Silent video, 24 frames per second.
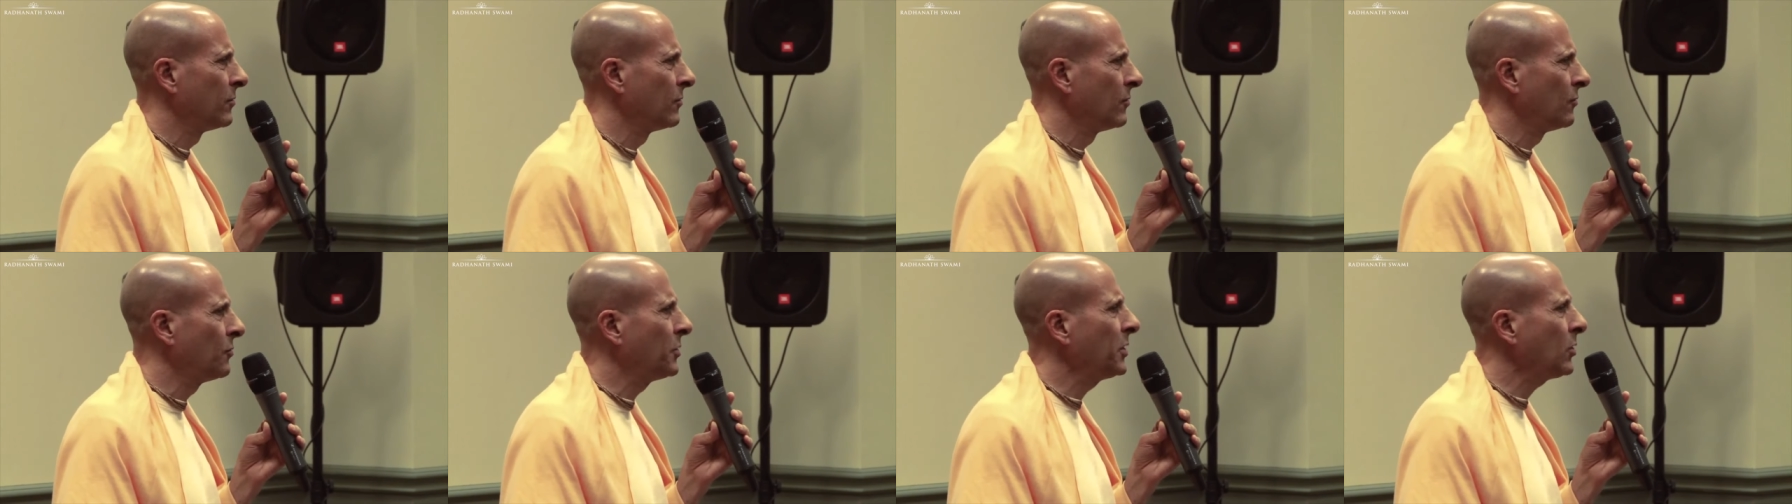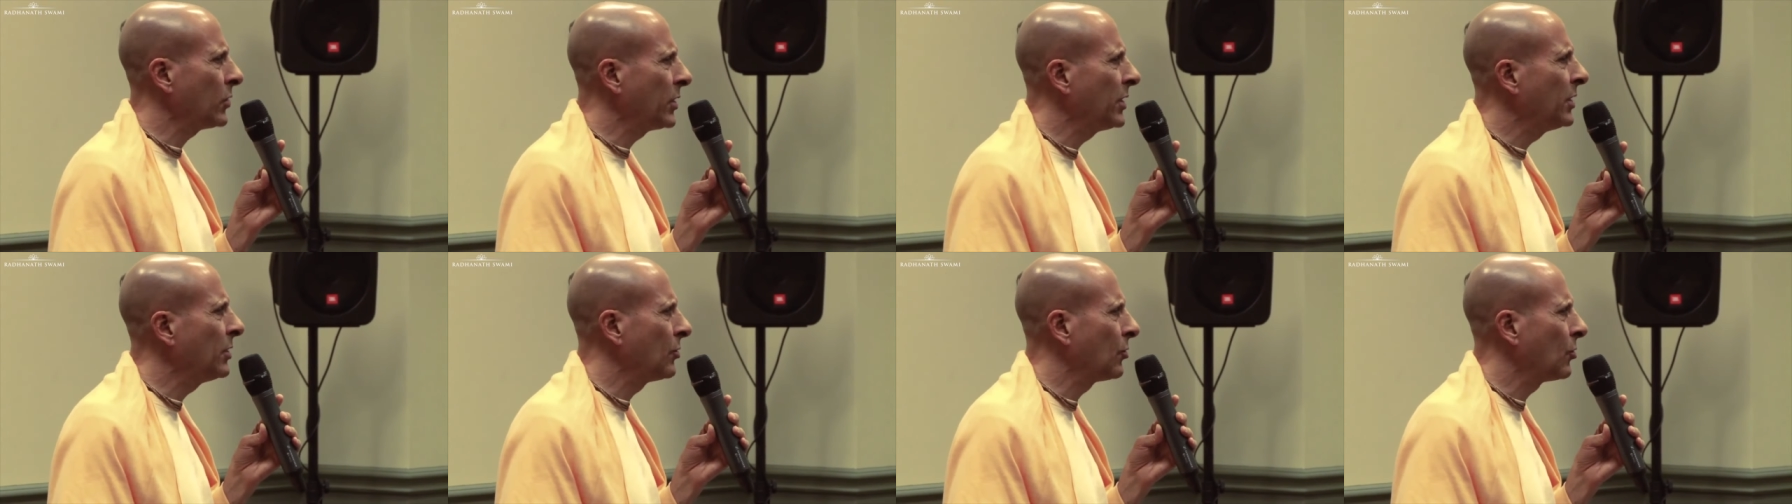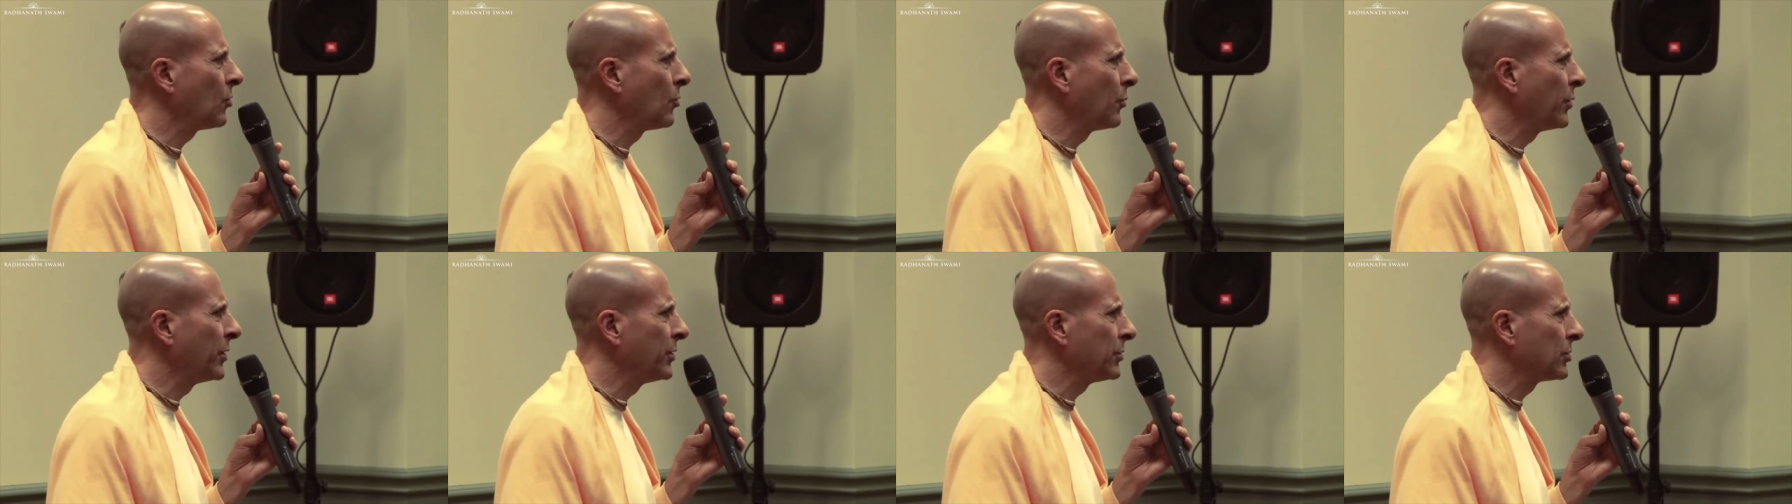Real
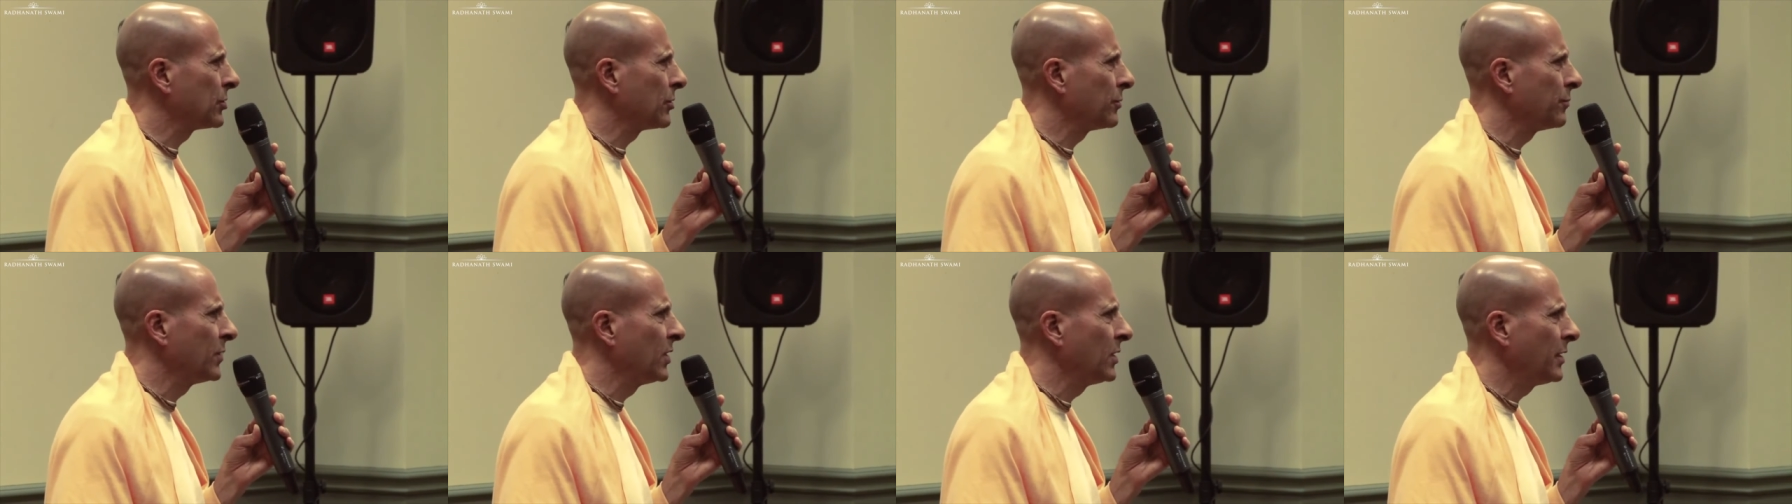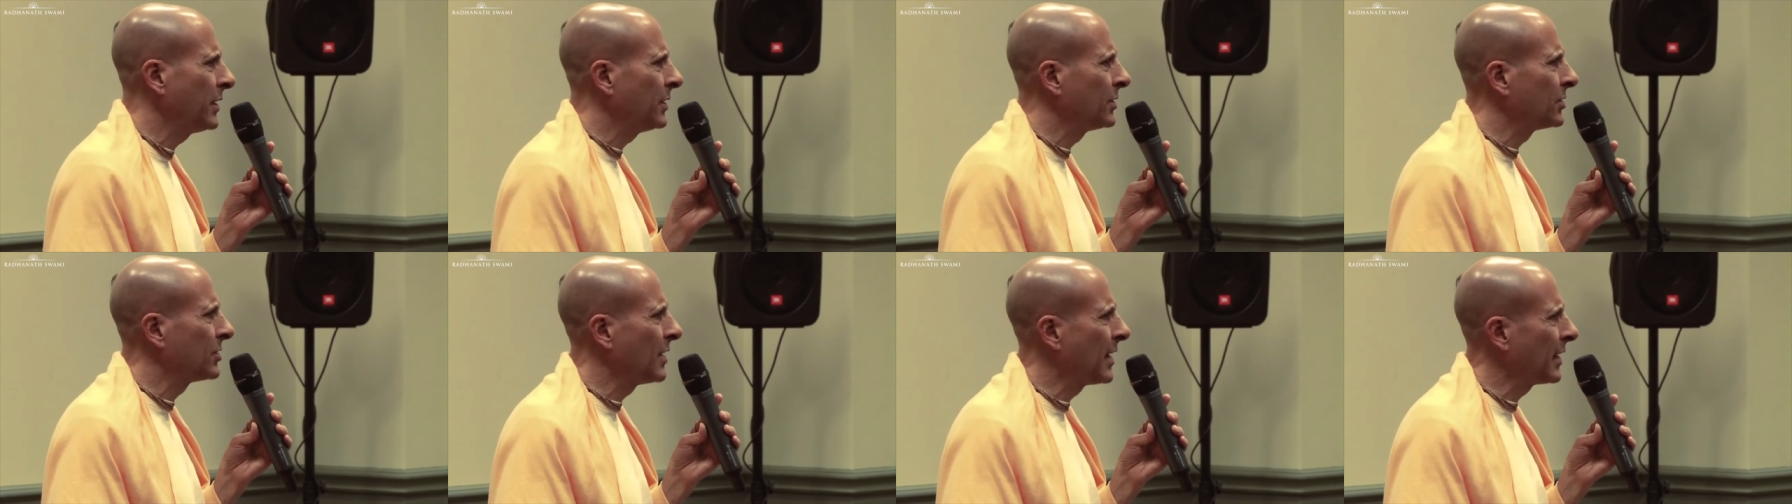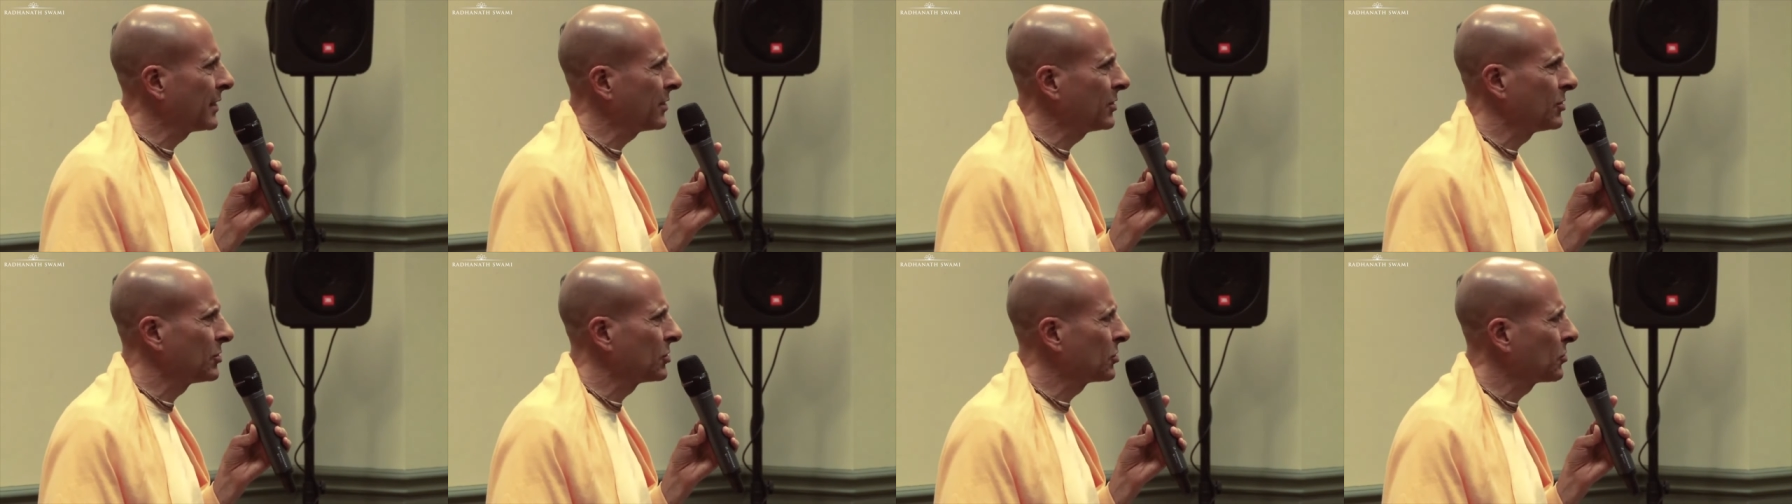heroism is
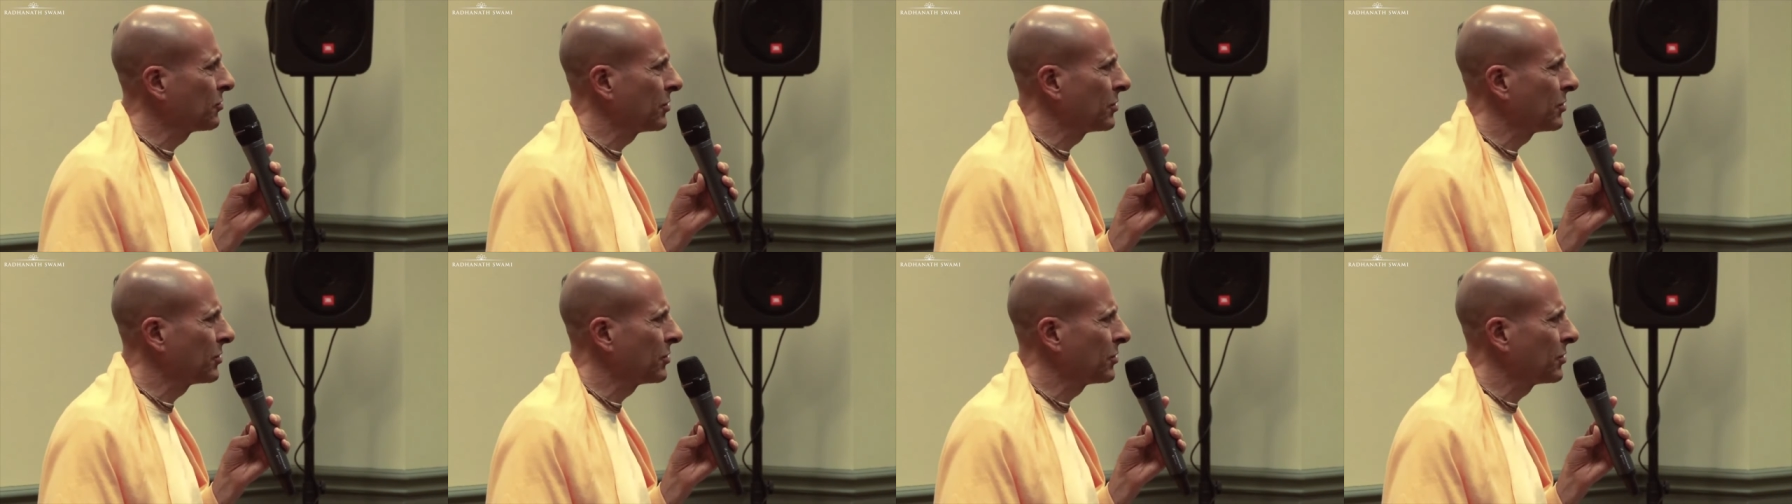not just